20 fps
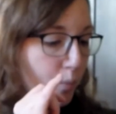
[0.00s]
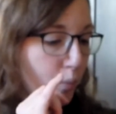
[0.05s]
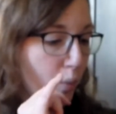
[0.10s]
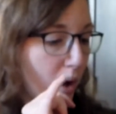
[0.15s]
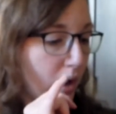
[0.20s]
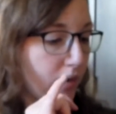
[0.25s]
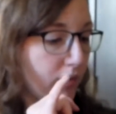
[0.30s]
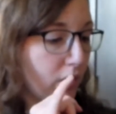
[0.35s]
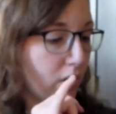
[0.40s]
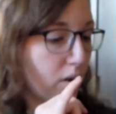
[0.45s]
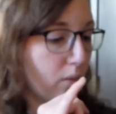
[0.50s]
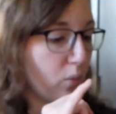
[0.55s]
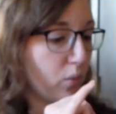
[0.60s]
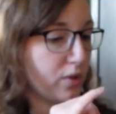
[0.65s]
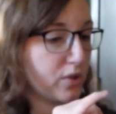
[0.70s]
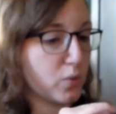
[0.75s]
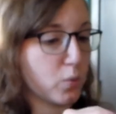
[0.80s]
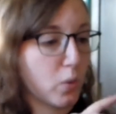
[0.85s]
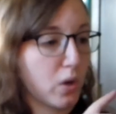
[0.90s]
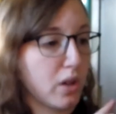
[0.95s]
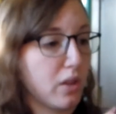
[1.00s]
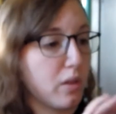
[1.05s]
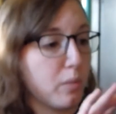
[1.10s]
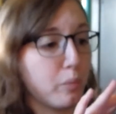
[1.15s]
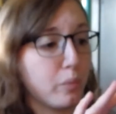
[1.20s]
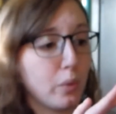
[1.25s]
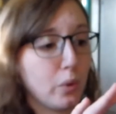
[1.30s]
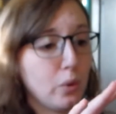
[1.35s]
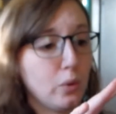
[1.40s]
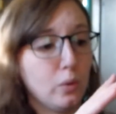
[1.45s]
One of them was one of the
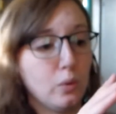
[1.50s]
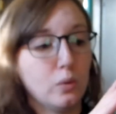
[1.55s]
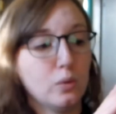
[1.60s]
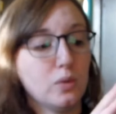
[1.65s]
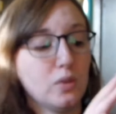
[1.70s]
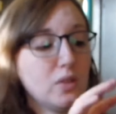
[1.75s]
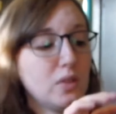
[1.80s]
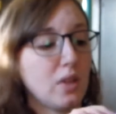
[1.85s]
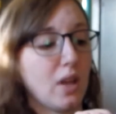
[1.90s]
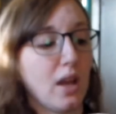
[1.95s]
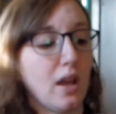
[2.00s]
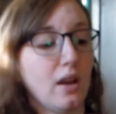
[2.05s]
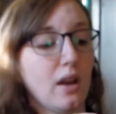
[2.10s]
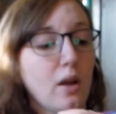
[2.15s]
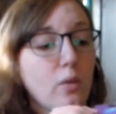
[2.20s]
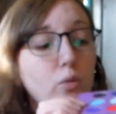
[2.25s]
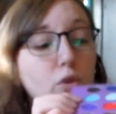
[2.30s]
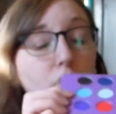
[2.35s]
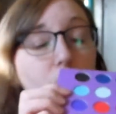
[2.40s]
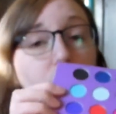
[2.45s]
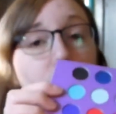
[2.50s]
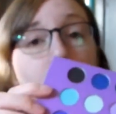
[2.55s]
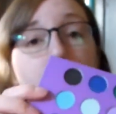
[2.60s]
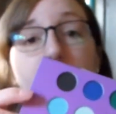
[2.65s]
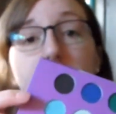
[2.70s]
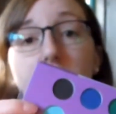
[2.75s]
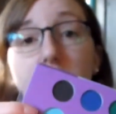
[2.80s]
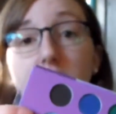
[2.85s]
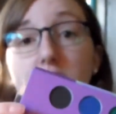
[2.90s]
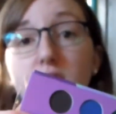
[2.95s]
blues, and I really
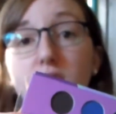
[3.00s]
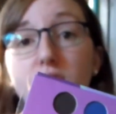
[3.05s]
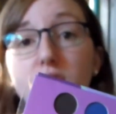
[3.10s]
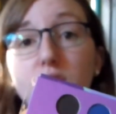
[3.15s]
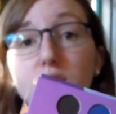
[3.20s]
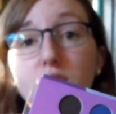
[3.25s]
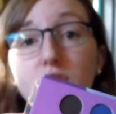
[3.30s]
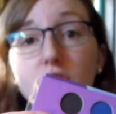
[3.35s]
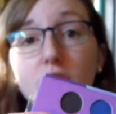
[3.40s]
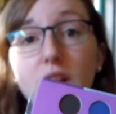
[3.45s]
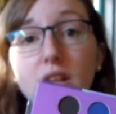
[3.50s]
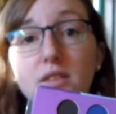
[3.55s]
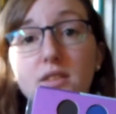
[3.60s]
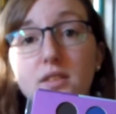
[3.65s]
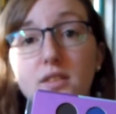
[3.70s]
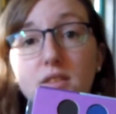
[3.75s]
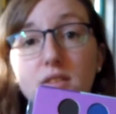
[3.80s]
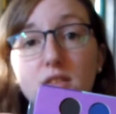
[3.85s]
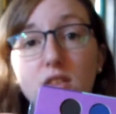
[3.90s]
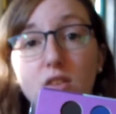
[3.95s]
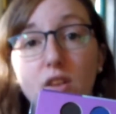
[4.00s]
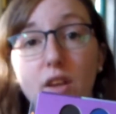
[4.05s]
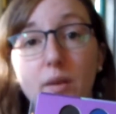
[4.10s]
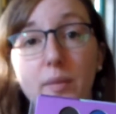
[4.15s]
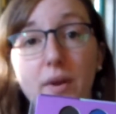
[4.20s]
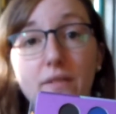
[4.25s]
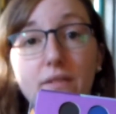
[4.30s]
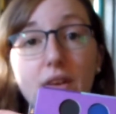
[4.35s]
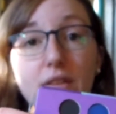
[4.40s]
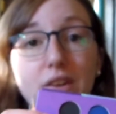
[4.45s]
love these two shades. These are like
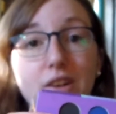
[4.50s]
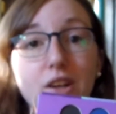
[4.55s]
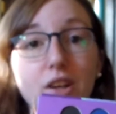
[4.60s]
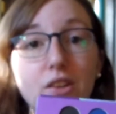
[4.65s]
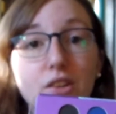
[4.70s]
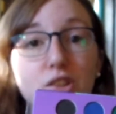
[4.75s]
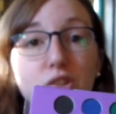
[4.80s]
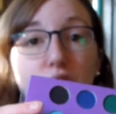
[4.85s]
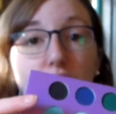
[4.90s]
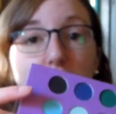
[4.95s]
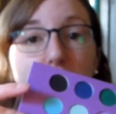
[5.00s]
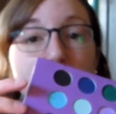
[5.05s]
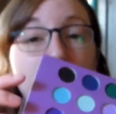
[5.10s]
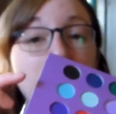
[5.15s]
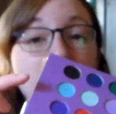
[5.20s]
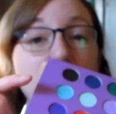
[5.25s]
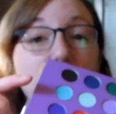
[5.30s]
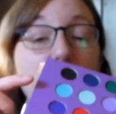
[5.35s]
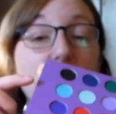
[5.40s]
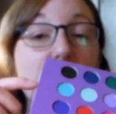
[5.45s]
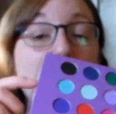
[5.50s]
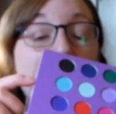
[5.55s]
my favorite colors right here.